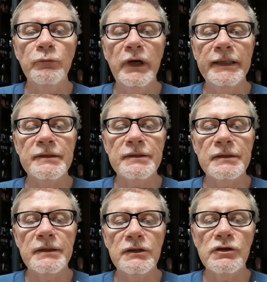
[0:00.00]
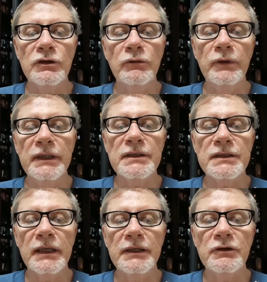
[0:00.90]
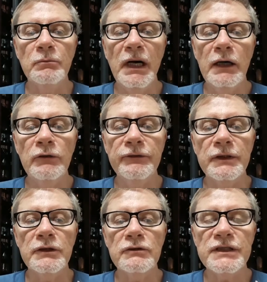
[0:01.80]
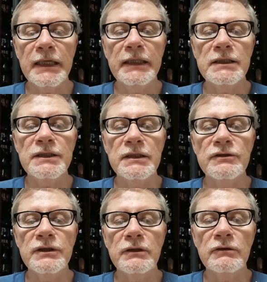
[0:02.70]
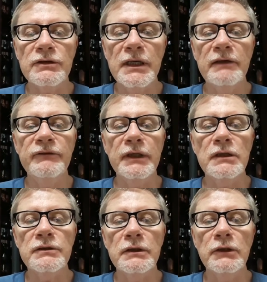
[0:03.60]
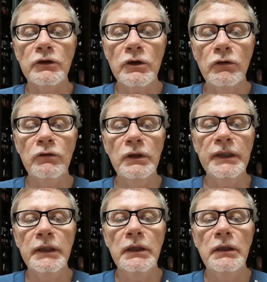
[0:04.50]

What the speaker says: wet tissue inside your mouth and your sinuses and your esophagus and your colon,